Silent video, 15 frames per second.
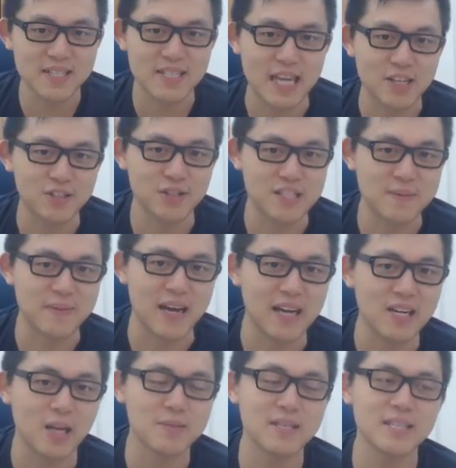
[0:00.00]
Statue is bad.
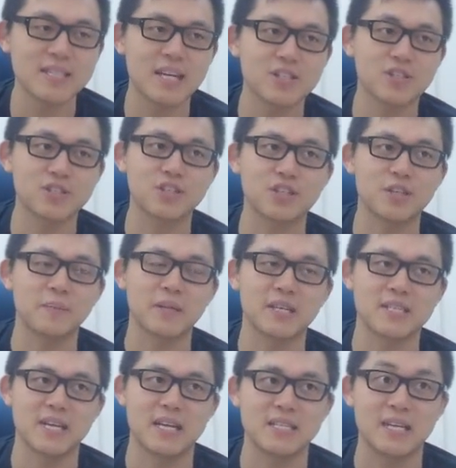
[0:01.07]
Obsidian Statue is good
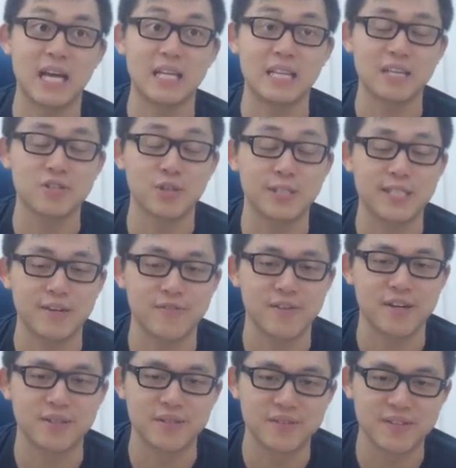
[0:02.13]
because it has an extra Death
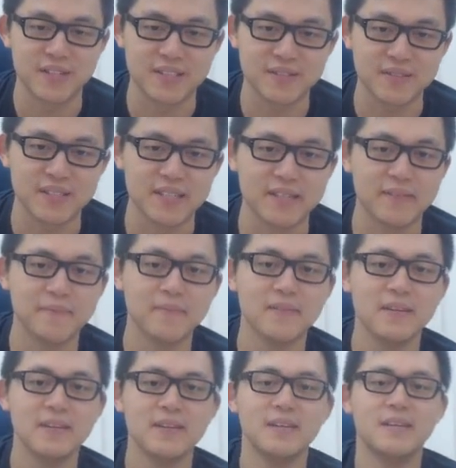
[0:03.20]
Rattle effect, right?
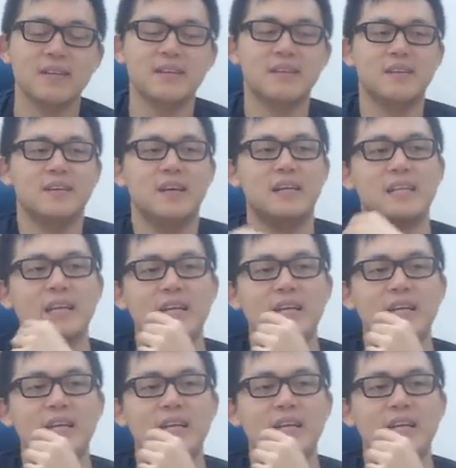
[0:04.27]
And then